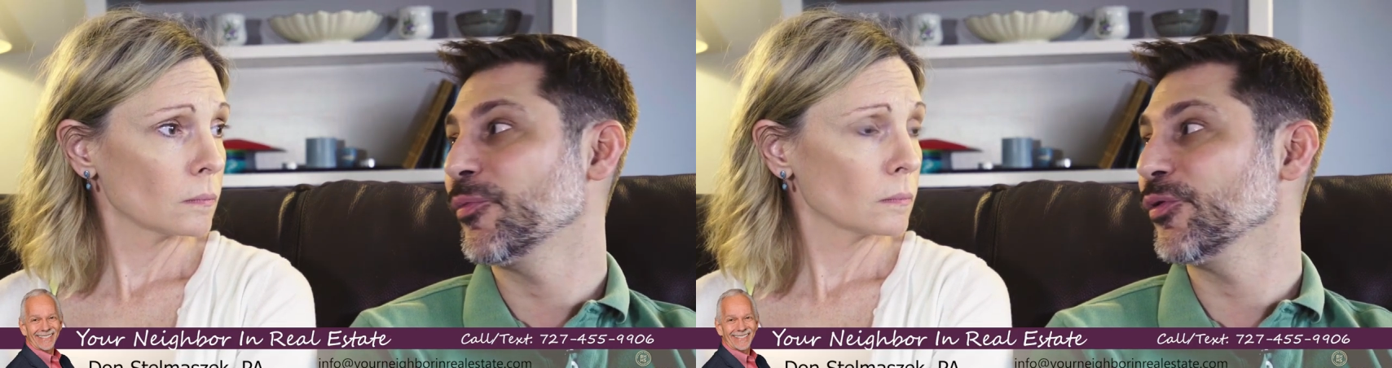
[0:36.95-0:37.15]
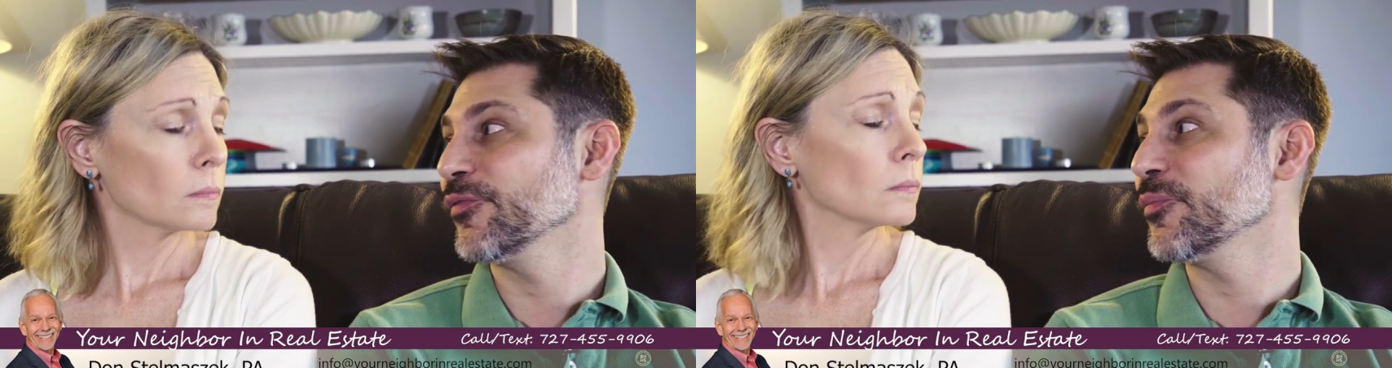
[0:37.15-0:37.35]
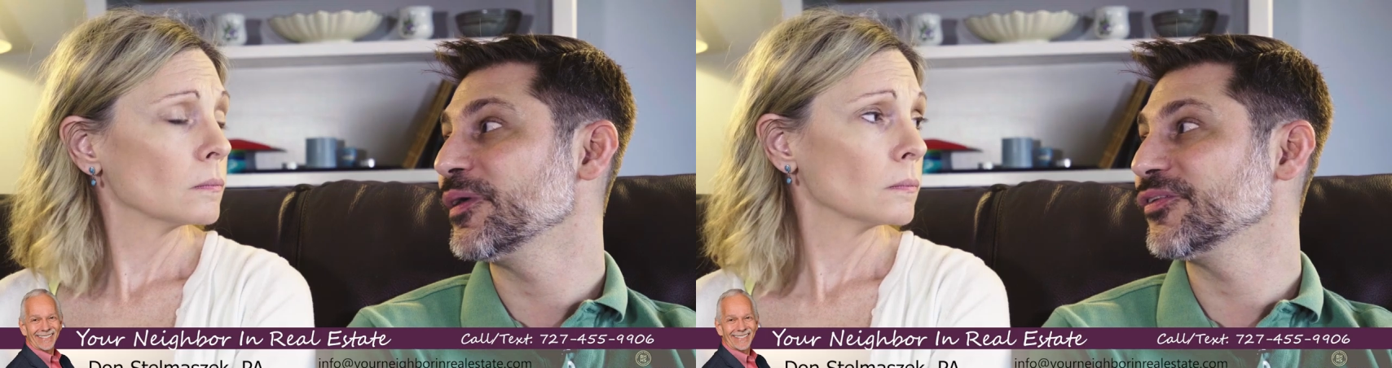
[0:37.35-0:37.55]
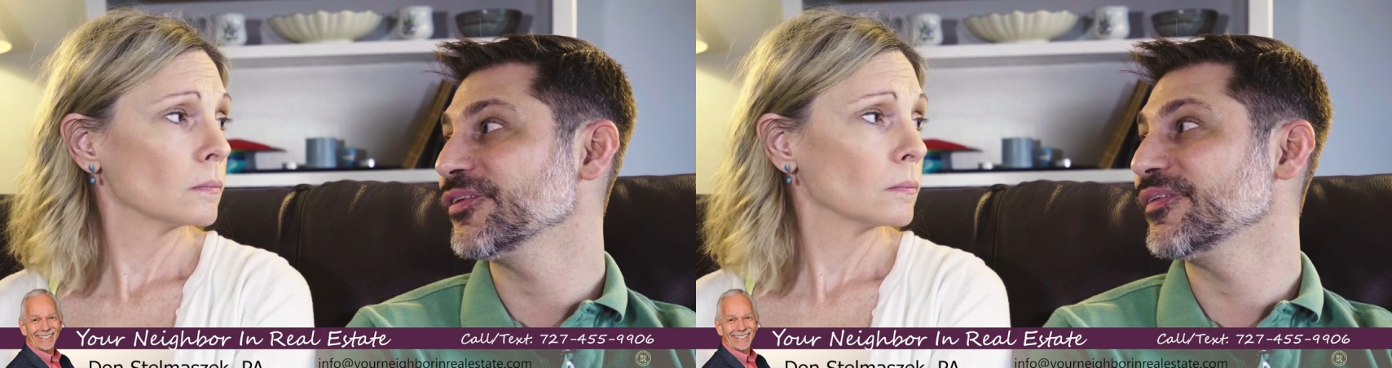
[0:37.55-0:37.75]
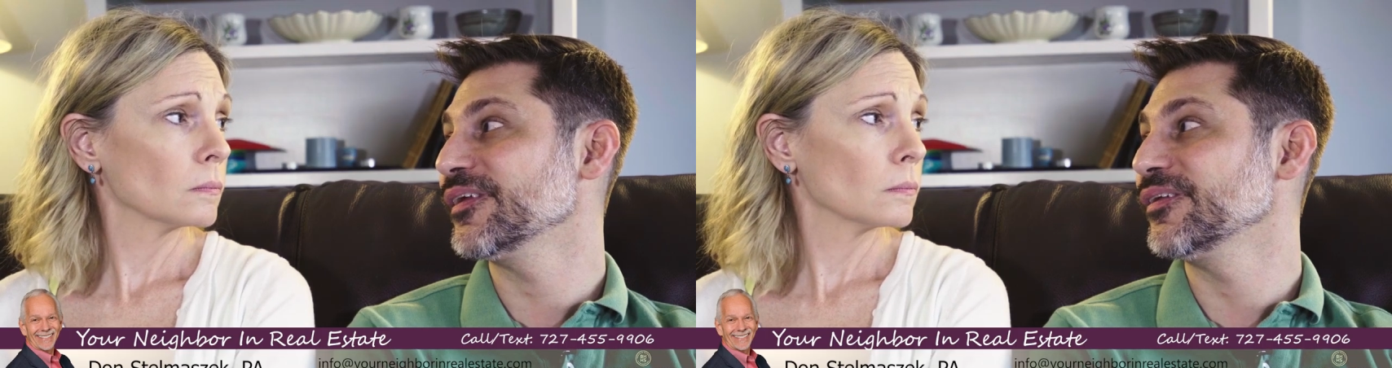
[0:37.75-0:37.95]
Speaker 1: more
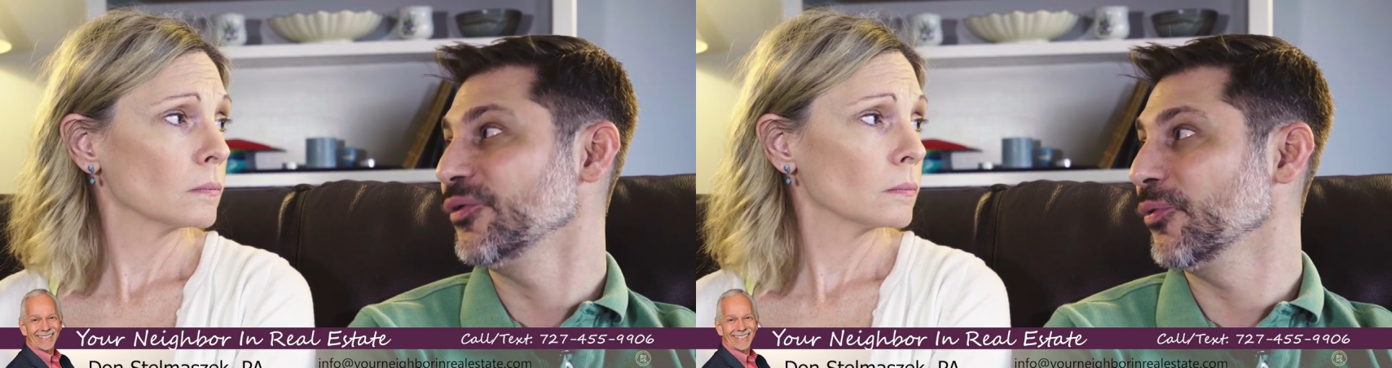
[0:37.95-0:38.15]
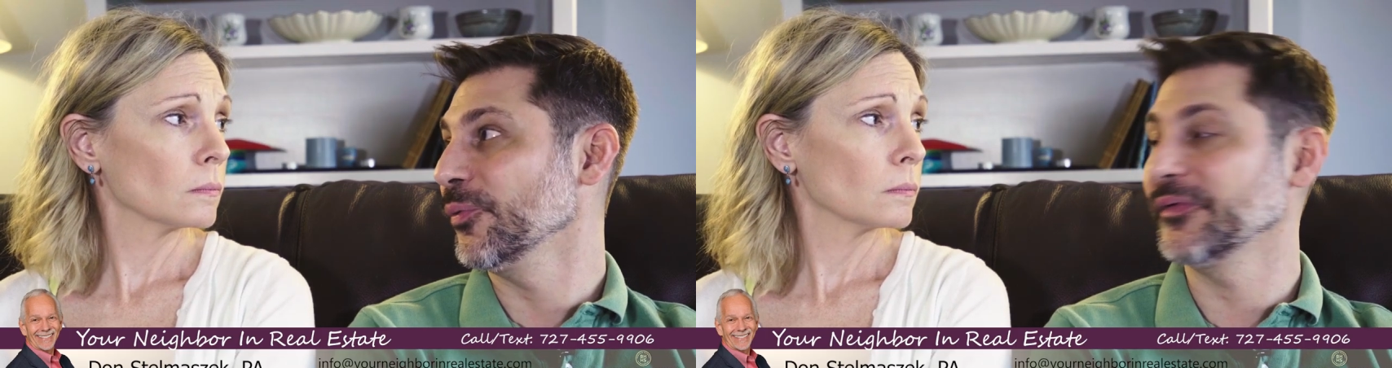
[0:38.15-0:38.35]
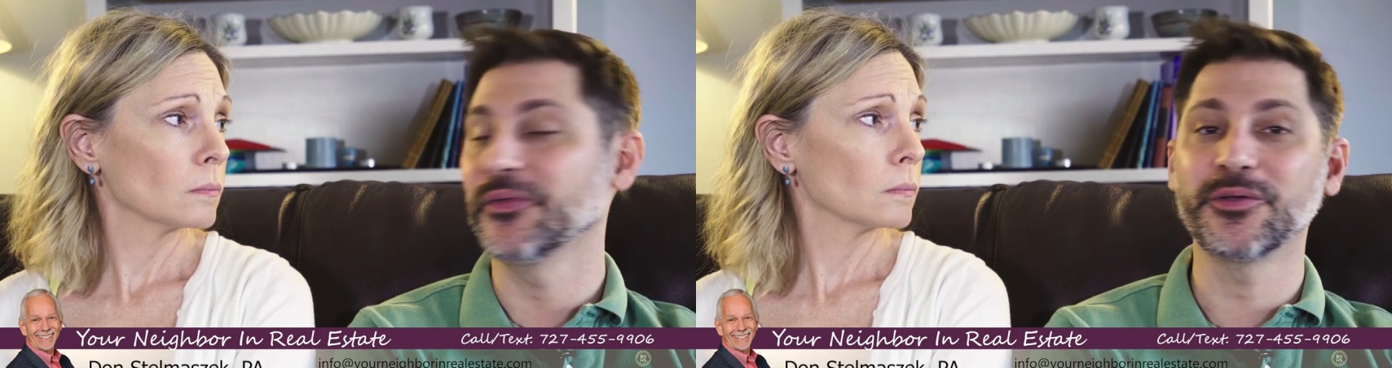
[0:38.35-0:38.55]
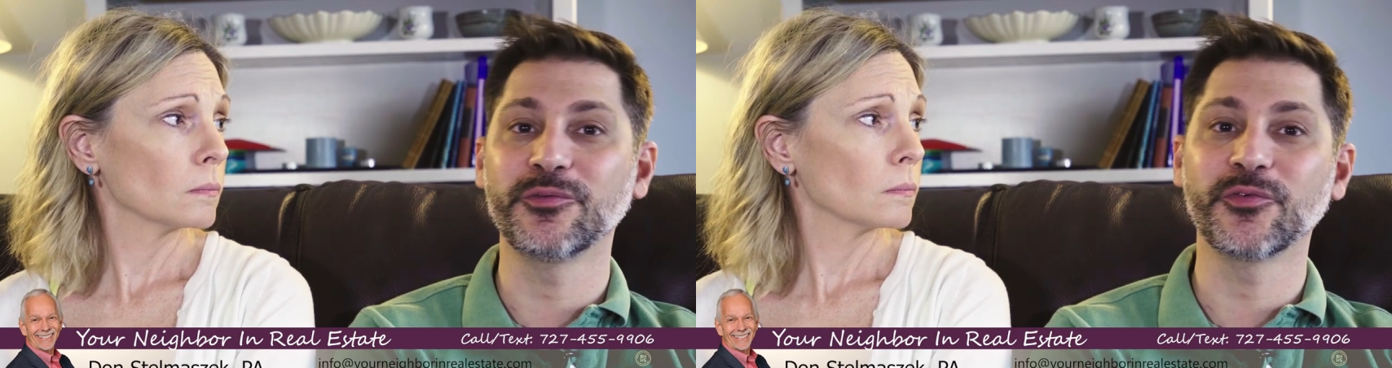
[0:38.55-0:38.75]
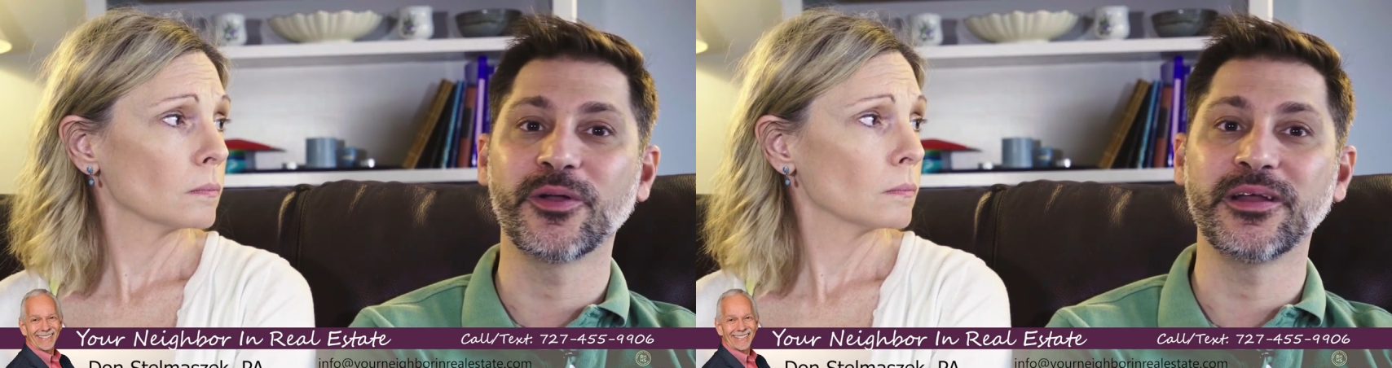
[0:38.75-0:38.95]
information than you were really looking for